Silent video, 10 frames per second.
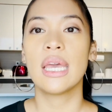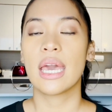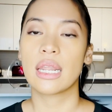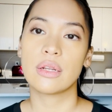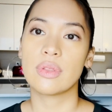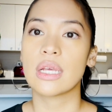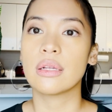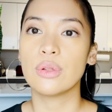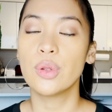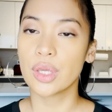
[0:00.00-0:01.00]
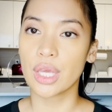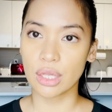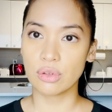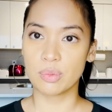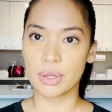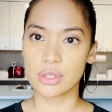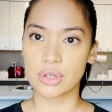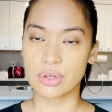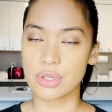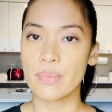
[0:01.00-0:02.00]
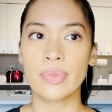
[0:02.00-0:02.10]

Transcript: And I knew that looking at those pictures